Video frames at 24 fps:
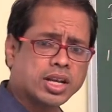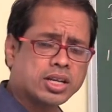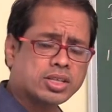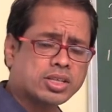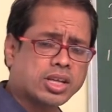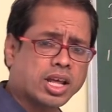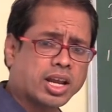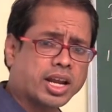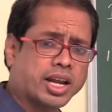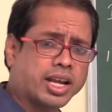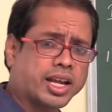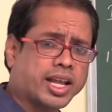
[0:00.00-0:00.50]

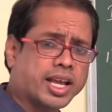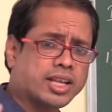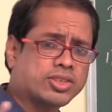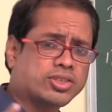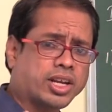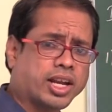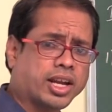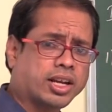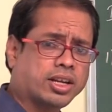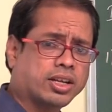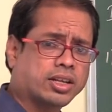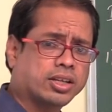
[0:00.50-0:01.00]
are attached
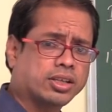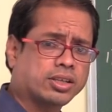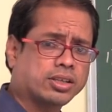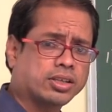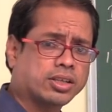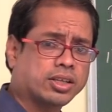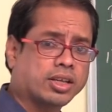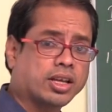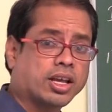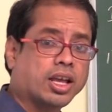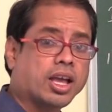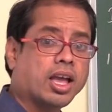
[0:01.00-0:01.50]
at
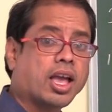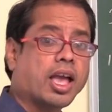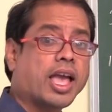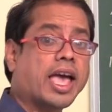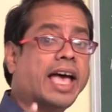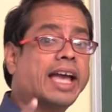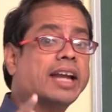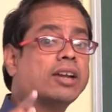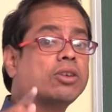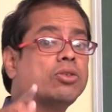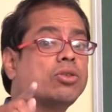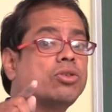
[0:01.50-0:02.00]

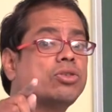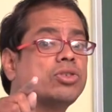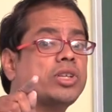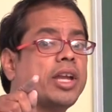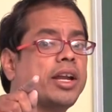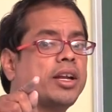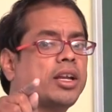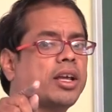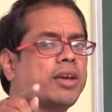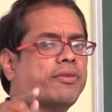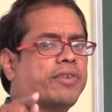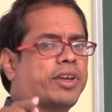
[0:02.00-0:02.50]
active
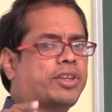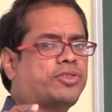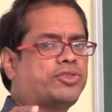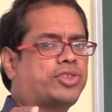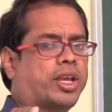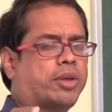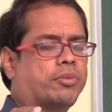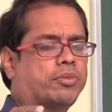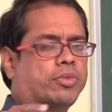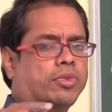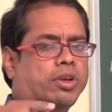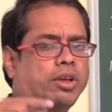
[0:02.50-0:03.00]
site of
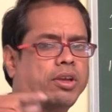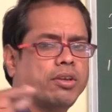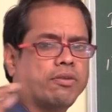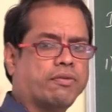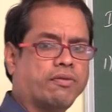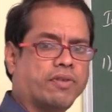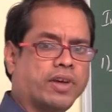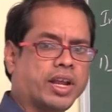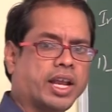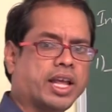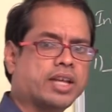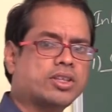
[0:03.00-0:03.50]
enzyme,
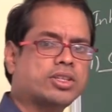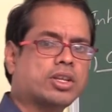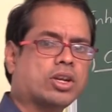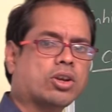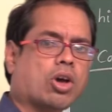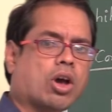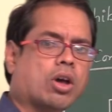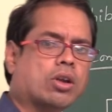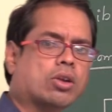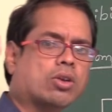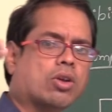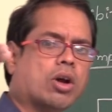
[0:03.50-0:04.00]
whereas in
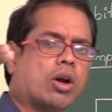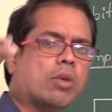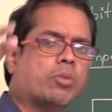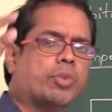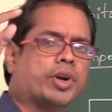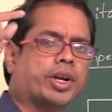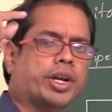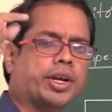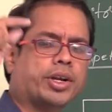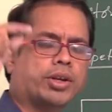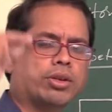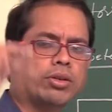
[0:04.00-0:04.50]

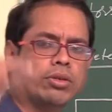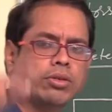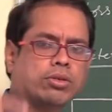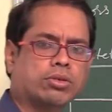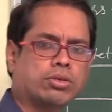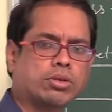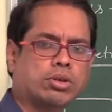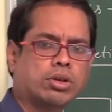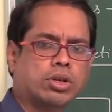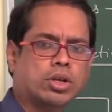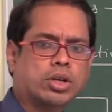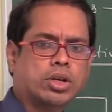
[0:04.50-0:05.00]

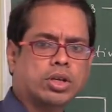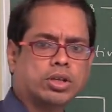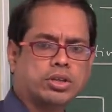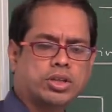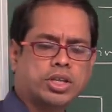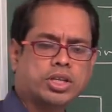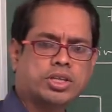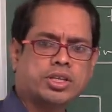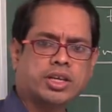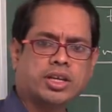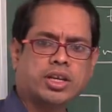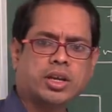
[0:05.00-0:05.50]
non-competitive,
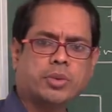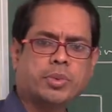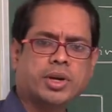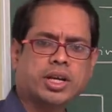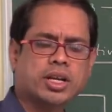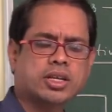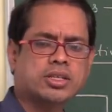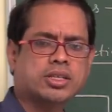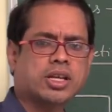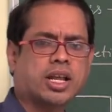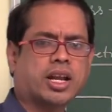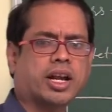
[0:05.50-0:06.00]
these
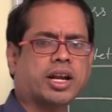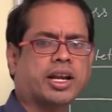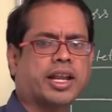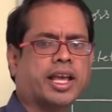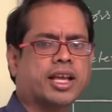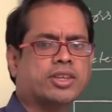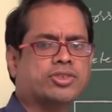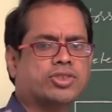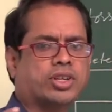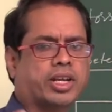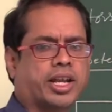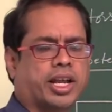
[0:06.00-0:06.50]
inhibitors are
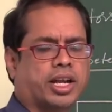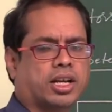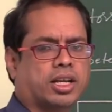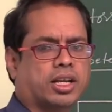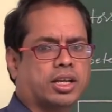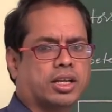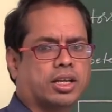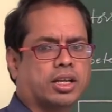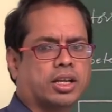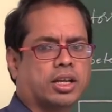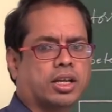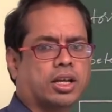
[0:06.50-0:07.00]
attached
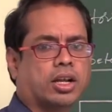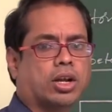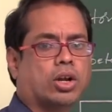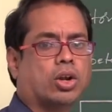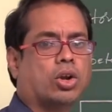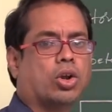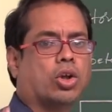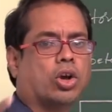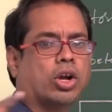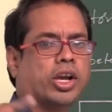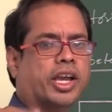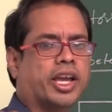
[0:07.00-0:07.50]
at
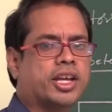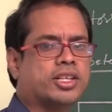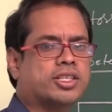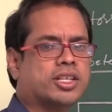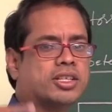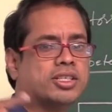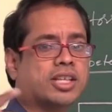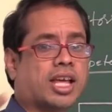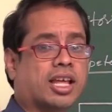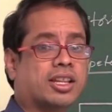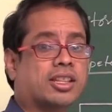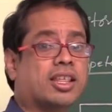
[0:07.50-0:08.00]

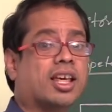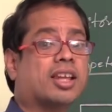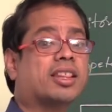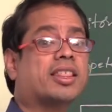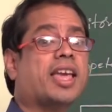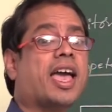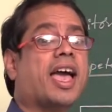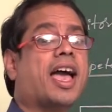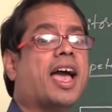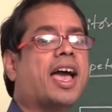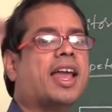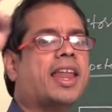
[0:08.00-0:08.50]
locations other
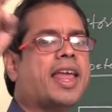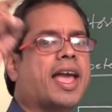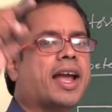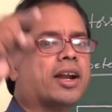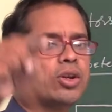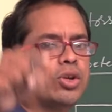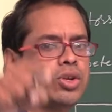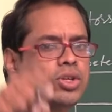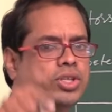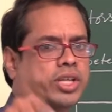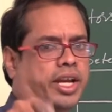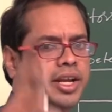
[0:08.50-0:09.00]
than
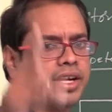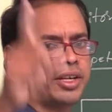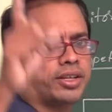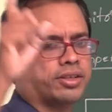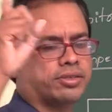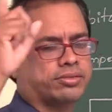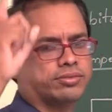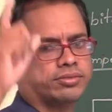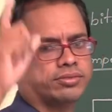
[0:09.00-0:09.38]
active site.